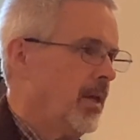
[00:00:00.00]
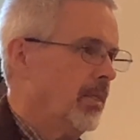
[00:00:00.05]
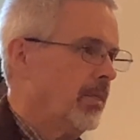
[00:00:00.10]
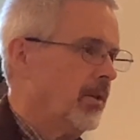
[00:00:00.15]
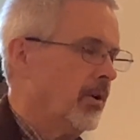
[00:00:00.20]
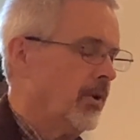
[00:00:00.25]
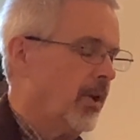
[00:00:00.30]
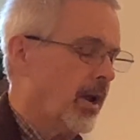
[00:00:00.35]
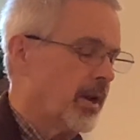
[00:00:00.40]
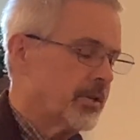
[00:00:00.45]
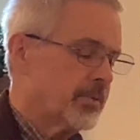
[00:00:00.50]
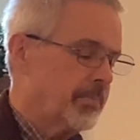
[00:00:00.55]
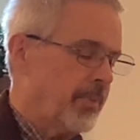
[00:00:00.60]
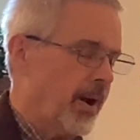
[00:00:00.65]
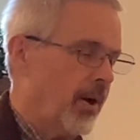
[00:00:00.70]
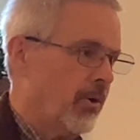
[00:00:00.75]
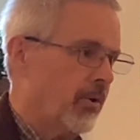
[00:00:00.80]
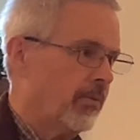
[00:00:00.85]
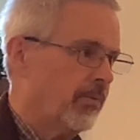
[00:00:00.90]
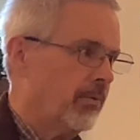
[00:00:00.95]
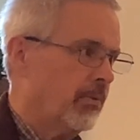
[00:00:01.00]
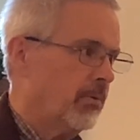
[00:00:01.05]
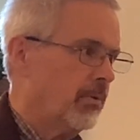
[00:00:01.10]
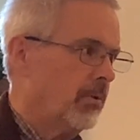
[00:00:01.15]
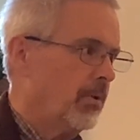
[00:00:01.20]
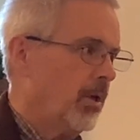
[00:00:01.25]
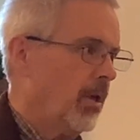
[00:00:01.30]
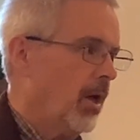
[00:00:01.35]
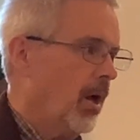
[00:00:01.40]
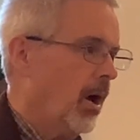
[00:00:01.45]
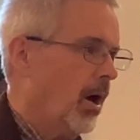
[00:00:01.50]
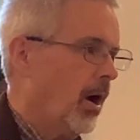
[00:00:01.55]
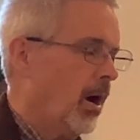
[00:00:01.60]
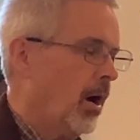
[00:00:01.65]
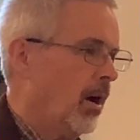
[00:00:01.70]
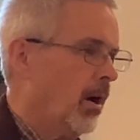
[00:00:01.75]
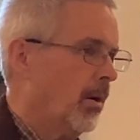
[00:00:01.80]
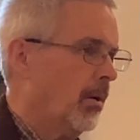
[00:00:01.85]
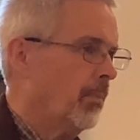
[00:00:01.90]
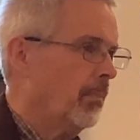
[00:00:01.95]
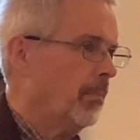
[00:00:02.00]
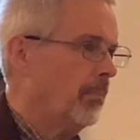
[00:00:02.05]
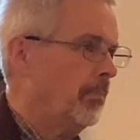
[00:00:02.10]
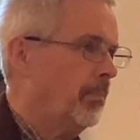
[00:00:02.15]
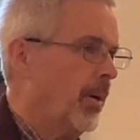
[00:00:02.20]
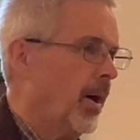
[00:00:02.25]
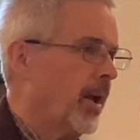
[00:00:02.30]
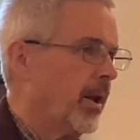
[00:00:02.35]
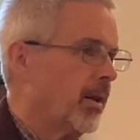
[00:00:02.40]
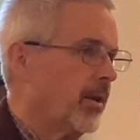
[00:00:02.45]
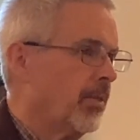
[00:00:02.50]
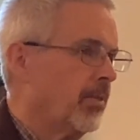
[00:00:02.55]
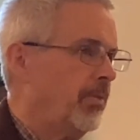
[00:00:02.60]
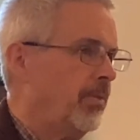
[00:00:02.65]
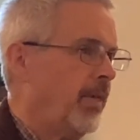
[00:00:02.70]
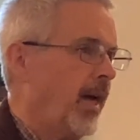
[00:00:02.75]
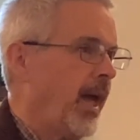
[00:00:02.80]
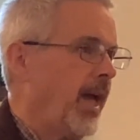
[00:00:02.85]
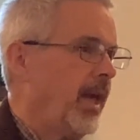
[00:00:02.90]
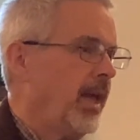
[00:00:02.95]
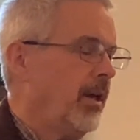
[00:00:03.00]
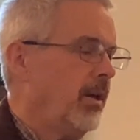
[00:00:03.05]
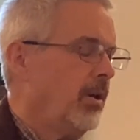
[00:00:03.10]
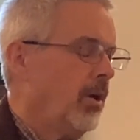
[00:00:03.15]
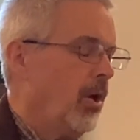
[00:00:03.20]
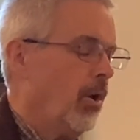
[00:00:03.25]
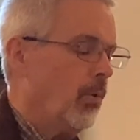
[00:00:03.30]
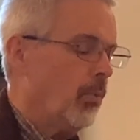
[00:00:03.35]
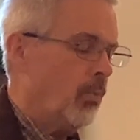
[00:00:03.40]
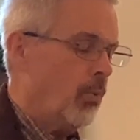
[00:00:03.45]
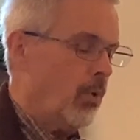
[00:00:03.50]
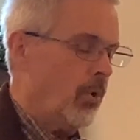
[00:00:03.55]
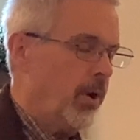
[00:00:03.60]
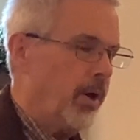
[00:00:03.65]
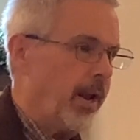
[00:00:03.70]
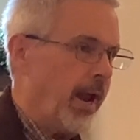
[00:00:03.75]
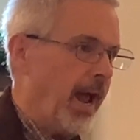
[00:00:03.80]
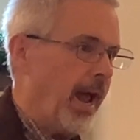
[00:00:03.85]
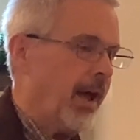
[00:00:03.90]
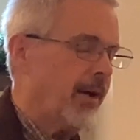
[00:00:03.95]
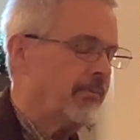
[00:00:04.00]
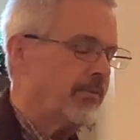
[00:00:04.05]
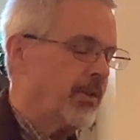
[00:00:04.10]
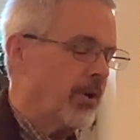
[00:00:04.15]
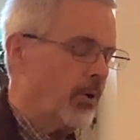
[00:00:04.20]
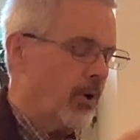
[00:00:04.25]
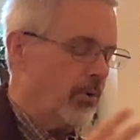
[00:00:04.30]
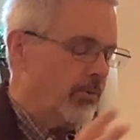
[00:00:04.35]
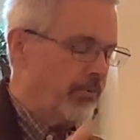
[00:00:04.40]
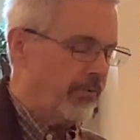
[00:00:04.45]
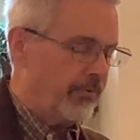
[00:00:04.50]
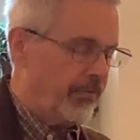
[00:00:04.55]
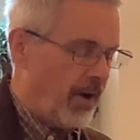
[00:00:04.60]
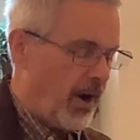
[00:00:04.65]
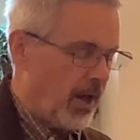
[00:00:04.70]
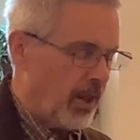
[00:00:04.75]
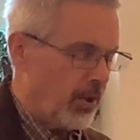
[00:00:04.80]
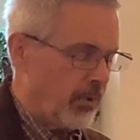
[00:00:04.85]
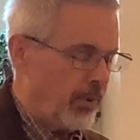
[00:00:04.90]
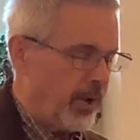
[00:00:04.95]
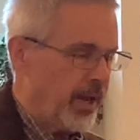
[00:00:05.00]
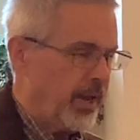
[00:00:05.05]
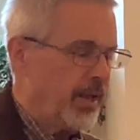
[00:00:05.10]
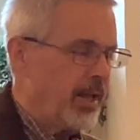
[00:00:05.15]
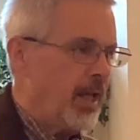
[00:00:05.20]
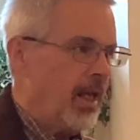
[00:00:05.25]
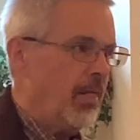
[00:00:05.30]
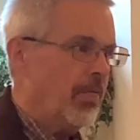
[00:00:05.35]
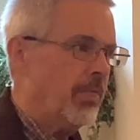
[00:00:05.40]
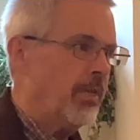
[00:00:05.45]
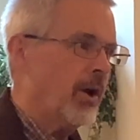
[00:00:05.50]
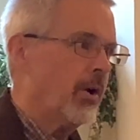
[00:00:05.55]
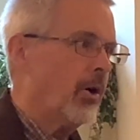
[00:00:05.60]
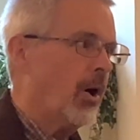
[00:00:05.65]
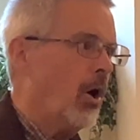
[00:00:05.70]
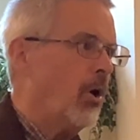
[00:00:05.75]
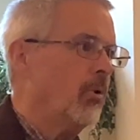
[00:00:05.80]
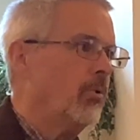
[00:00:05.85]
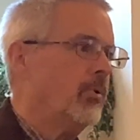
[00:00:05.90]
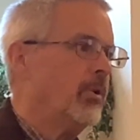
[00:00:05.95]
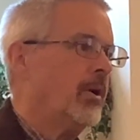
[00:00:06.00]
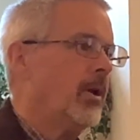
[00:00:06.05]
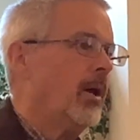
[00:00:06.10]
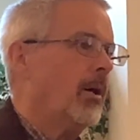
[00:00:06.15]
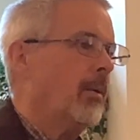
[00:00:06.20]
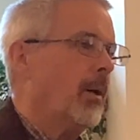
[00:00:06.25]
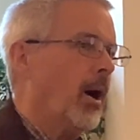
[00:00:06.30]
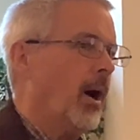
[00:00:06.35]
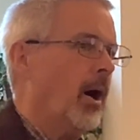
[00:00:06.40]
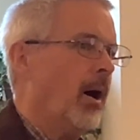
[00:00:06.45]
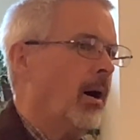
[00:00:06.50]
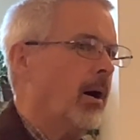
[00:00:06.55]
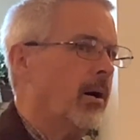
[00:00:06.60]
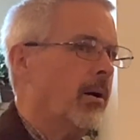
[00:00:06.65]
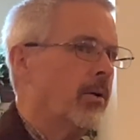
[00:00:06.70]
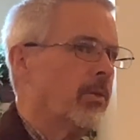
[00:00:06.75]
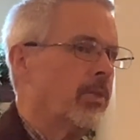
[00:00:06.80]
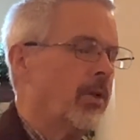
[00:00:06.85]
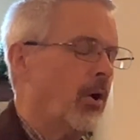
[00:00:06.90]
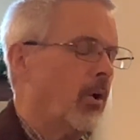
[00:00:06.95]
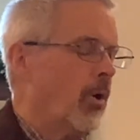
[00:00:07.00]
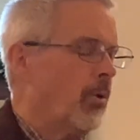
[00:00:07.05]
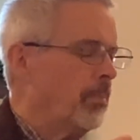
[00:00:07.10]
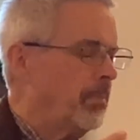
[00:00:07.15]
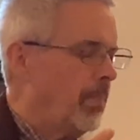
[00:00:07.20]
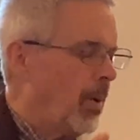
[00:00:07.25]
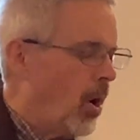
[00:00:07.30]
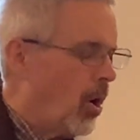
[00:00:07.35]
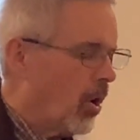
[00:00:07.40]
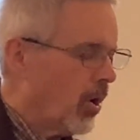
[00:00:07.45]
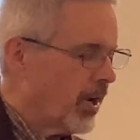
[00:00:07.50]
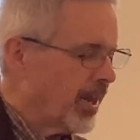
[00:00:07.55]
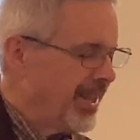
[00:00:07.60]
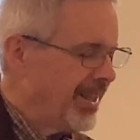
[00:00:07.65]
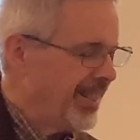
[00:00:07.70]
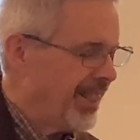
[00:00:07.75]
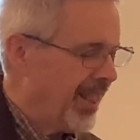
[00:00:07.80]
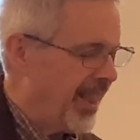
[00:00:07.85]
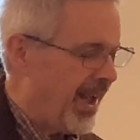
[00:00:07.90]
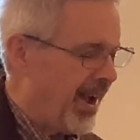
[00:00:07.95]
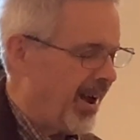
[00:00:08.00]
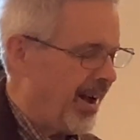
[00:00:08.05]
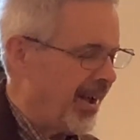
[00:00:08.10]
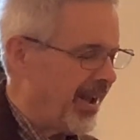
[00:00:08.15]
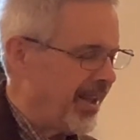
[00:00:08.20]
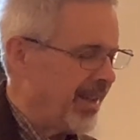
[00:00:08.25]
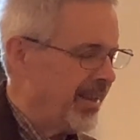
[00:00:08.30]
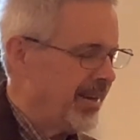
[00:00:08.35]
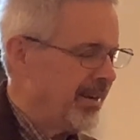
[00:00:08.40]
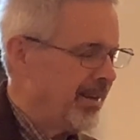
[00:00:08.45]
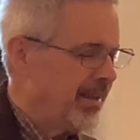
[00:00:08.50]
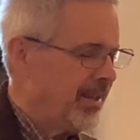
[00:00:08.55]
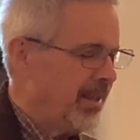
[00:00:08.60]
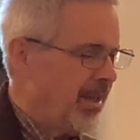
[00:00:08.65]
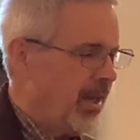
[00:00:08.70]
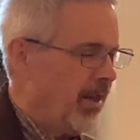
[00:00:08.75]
They're not as powerful. Uh, but they would have their own following, their own, uh, their own party line,